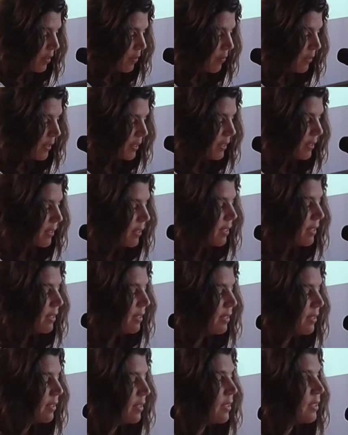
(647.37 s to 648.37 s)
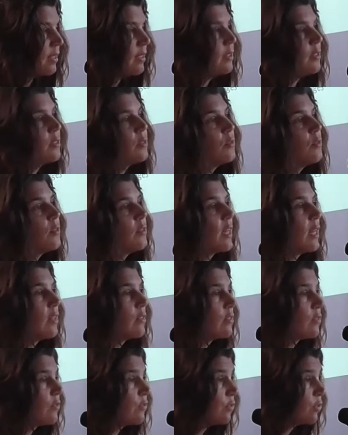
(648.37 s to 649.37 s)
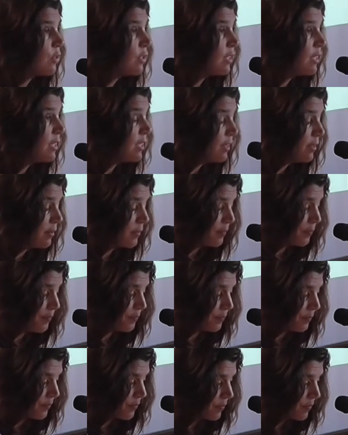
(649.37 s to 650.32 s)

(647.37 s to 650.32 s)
we did that in 2014.